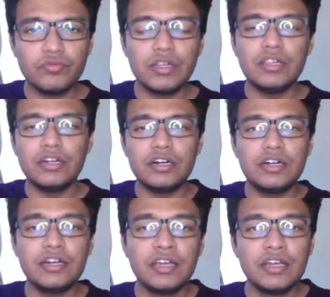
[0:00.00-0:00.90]
we'll
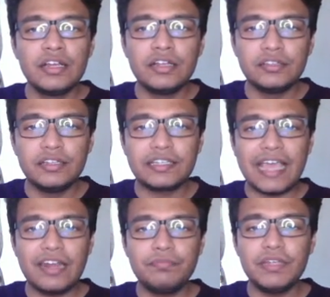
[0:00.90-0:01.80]
learn the
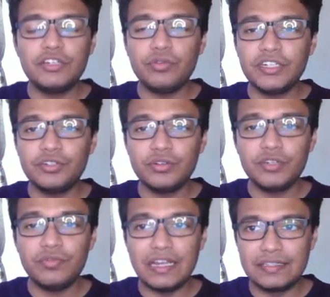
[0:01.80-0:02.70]
GATB
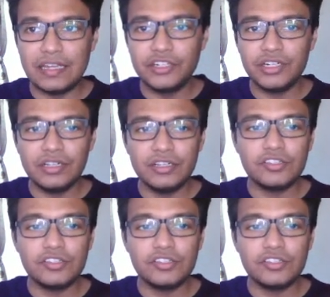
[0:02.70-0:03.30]
2021 essentials,